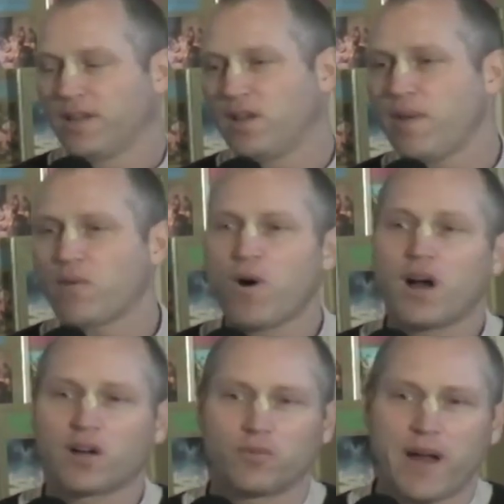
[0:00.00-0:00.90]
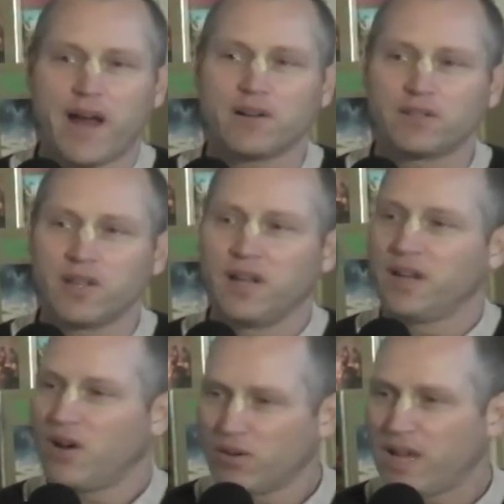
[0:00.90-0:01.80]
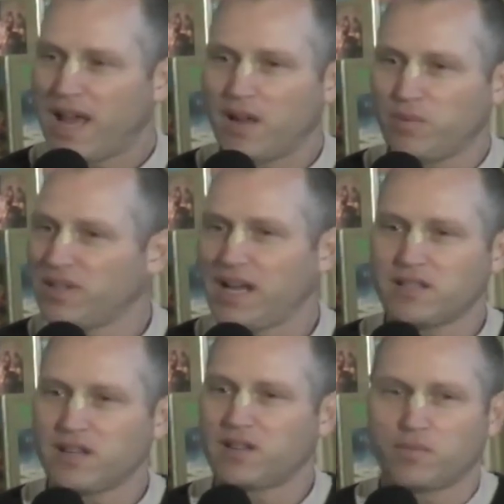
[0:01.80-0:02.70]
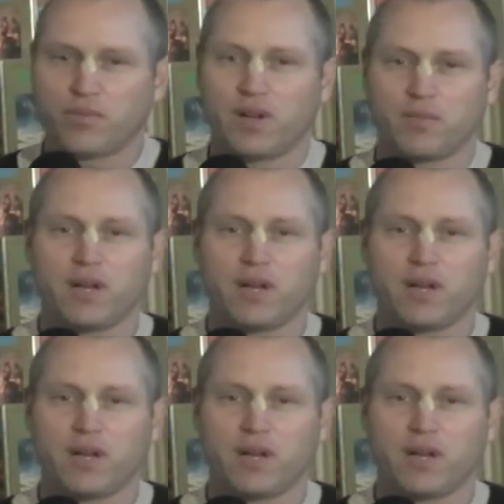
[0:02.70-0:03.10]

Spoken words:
You may walk around, okay, but that's not the point.